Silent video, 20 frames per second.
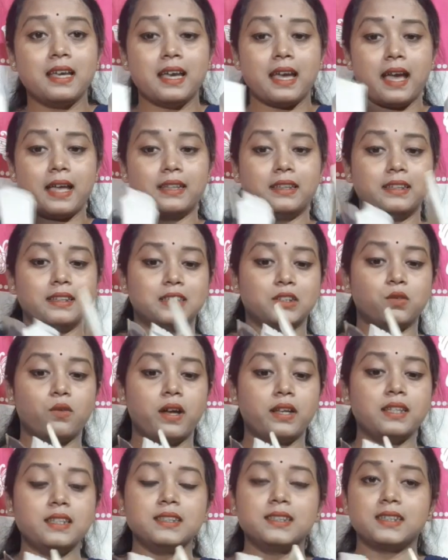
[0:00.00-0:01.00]
and this
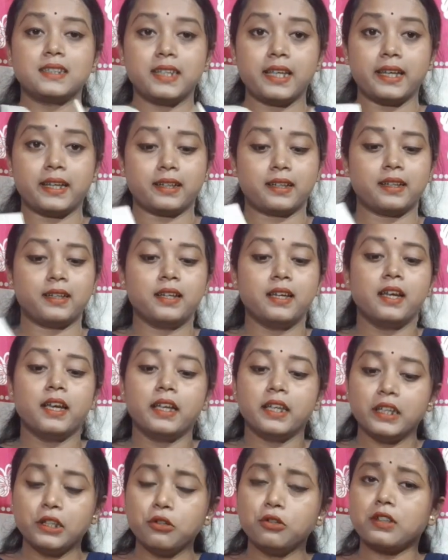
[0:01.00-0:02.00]
one is thick.
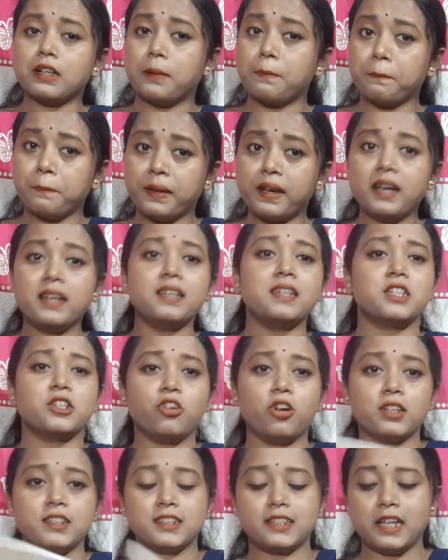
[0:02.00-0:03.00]
You compare it
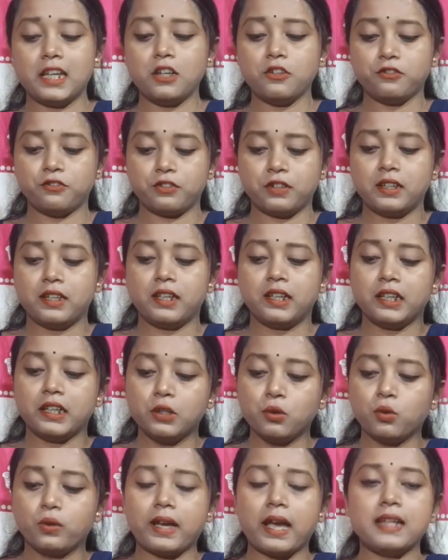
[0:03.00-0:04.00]
yourself,
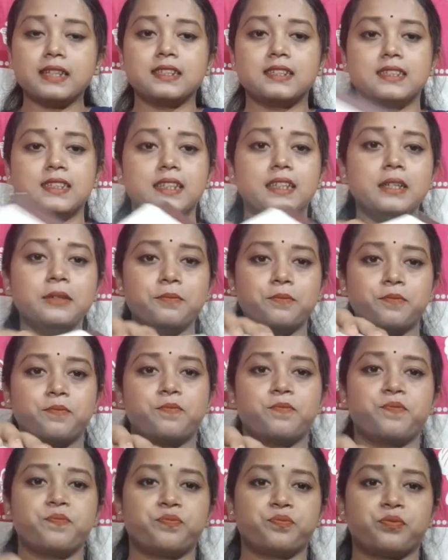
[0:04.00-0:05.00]
you can see
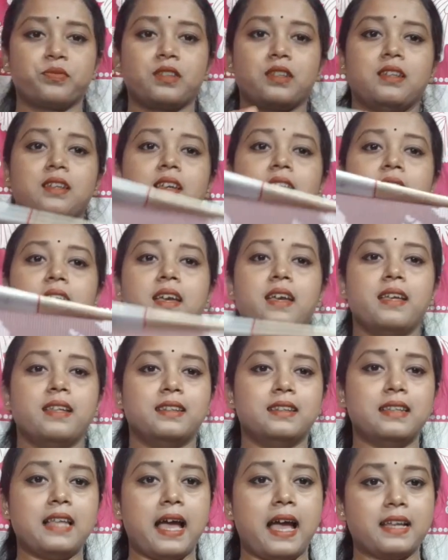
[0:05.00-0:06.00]

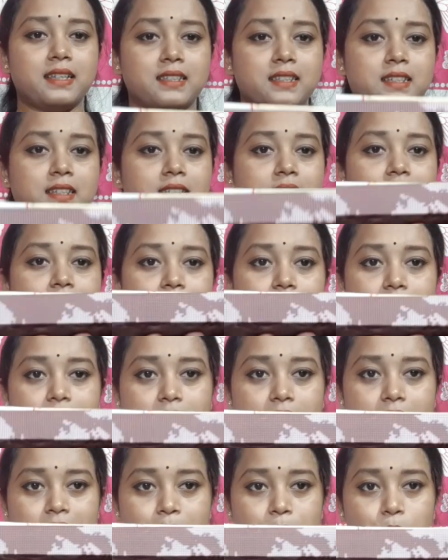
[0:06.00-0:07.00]
that
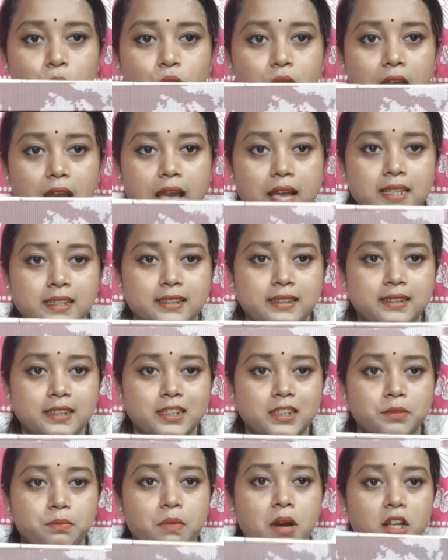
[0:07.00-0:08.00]
this book has
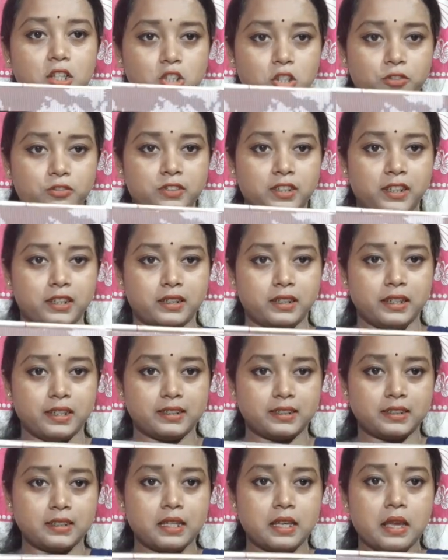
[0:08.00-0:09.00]
this much of
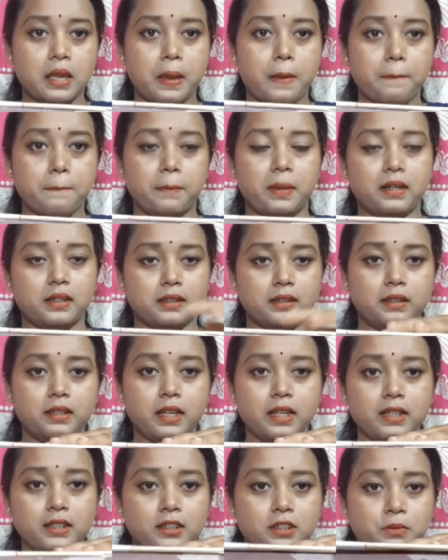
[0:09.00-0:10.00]
thickness. But
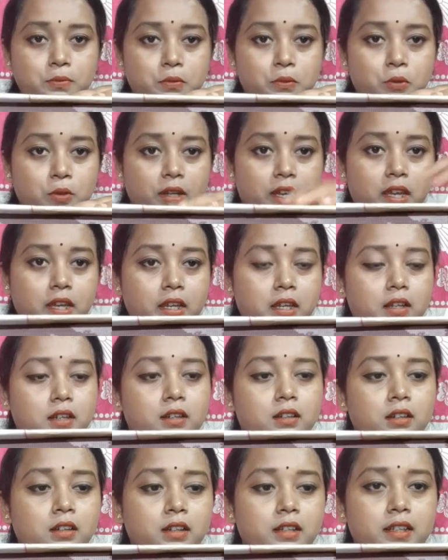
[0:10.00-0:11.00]
this book
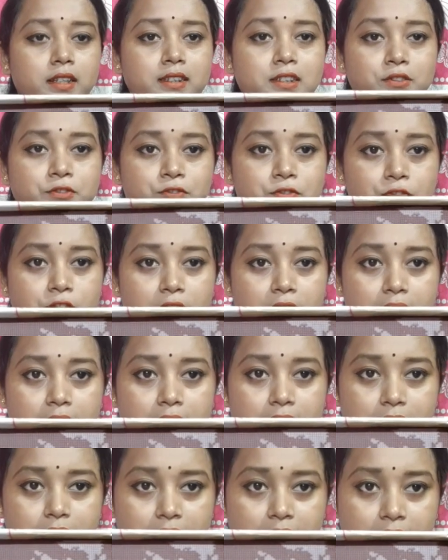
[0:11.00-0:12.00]
here is
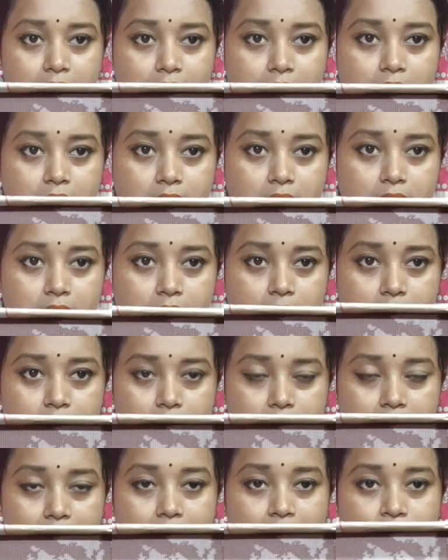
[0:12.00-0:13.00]
very thin.
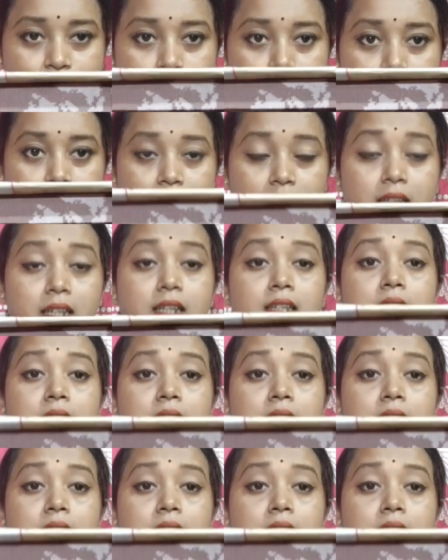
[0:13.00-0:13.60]
It has only